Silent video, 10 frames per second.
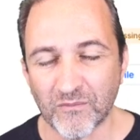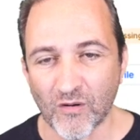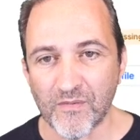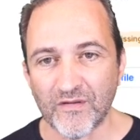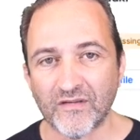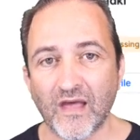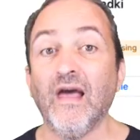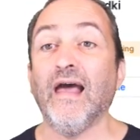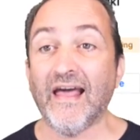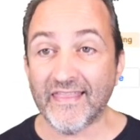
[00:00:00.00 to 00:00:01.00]
purpose,
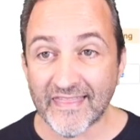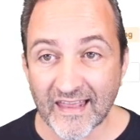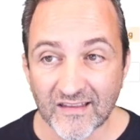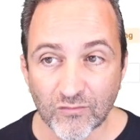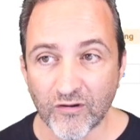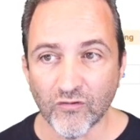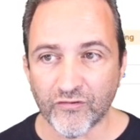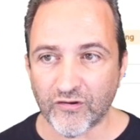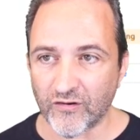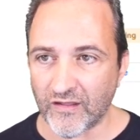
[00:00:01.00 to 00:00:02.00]
and that is where you'll
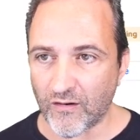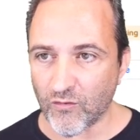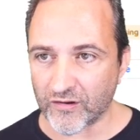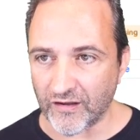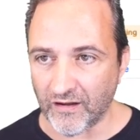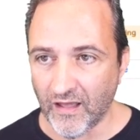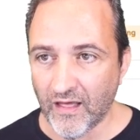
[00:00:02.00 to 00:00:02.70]
start networking.